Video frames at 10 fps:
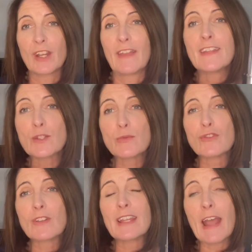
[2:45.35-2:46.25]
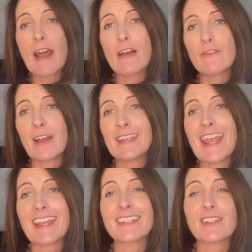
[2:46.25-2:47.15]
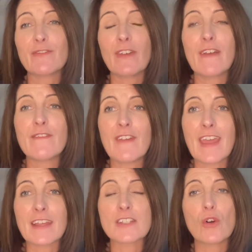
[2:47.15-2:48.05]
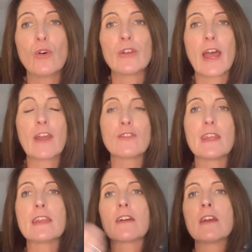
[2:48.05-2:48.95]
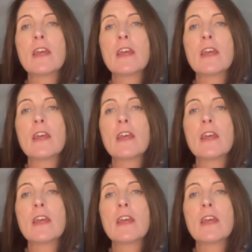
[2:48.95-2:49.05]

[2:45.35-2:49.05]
and this would really have a negative effect on how the air